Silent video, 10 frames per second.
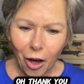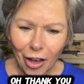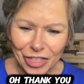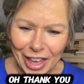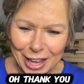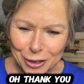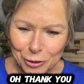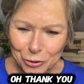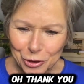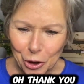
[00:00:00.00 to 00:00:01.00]
Oh, thank
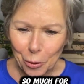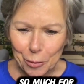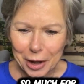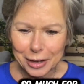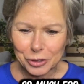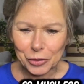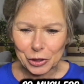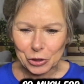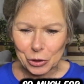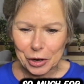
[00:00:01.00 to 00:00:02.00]
you so much
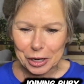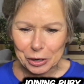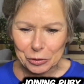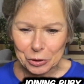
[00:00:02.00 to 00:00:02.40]
for joining,